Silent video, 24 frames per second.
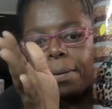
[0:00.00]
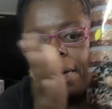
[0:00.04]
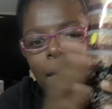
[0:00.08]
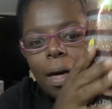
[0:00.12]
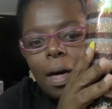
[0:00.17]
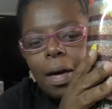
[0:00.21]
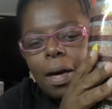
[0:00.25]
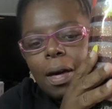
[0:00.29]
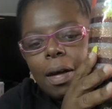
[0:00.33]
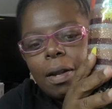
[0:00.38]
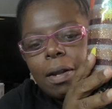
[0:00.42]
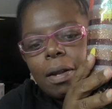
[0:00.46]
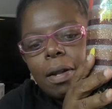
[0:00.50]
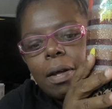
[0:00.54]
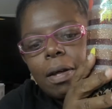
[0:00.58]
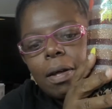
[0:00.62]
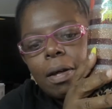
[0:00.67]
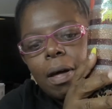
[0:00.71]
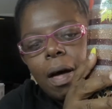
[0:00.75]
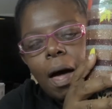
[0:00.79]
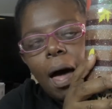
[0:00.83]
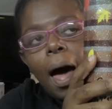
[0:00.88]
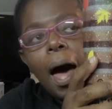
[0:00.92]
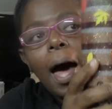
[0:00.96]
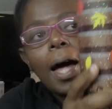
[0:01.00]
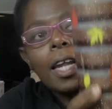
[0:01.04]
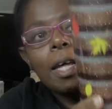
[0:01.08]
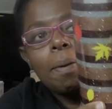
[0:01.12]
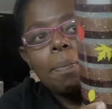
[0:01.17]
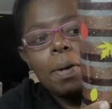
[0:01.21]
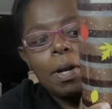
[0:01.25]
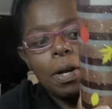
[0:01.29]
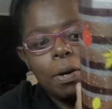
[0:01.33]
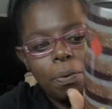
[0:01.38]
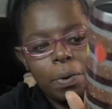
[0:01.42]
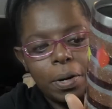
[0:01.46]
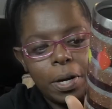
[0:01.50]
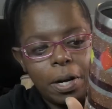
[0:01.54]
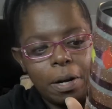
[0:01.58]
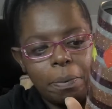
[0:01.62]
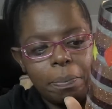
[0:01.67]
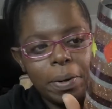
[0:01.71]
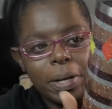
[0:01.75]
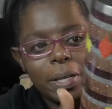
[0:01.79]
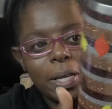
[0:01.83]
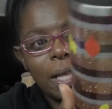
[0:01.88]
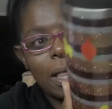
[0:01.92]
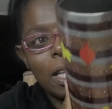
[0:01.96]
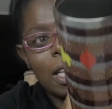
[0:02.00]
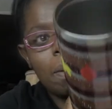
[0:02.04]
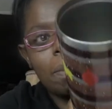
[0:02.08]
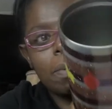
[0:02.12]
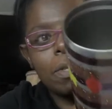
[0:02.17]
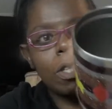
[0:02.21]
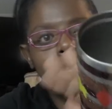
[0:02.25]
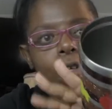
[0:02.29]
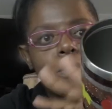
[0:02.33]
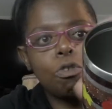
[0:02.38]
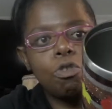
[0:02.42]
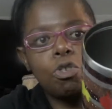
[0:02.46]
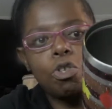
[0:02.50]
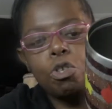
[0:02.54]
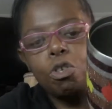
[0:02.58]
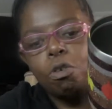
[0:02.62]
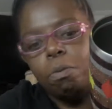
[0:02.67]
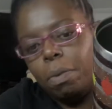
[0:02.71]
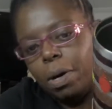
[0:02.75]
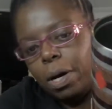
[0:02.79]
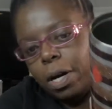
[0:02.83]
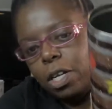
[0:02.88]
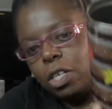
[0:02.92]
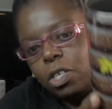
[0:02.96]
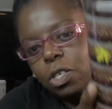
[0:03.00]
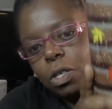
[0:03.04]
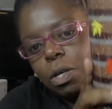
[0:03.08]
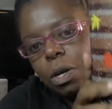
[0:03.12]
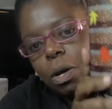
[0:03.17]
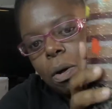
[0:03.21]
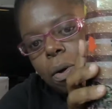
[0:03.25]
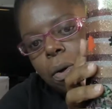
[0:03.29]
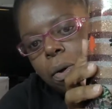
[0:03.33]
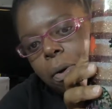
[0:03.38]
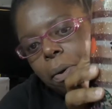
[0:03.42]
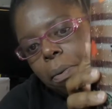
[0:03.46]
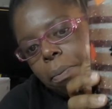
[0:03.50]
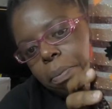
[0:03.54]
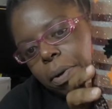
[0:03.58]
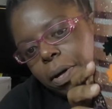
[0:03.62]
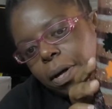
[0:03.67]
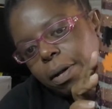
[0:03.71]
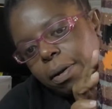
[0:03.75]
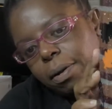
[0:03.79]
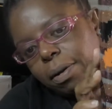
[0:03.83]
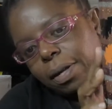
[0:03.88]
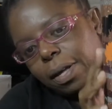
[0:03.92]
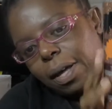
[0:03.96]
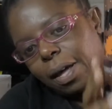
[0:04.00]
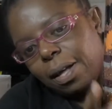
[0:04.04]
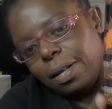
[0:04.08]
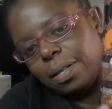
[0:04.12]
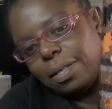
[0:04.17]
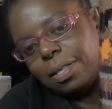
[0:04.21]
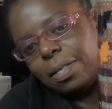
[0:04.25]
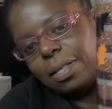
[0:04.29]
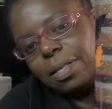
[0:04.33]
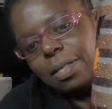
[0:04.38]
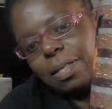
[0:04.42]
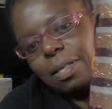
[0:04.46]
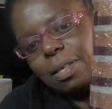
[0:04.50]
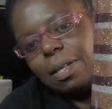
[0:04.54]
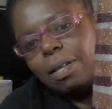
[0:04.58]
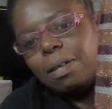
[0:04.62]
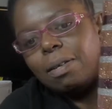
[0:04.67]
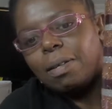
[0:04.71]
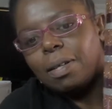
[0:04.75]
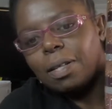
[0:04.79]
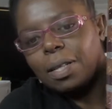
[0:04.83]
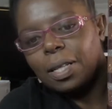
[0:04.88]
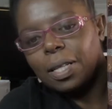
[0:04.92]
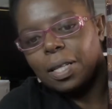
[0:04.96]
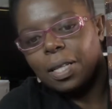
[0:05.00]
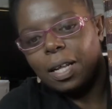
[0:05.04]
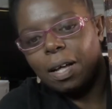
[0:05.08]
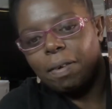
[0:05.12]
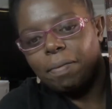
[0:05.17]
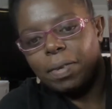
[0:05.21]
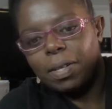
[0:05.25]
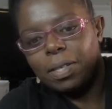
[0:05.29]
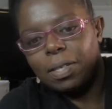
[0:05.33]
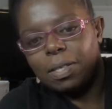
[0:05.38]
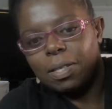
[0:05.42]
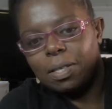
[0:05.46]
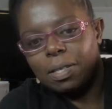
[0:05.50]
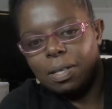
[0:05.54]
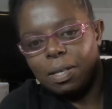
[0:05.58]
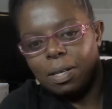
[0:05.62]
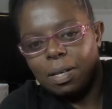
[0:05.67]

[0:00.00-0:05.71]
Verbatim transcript: And I didn't put it on here because I thought that was a little too much. But yes, love it.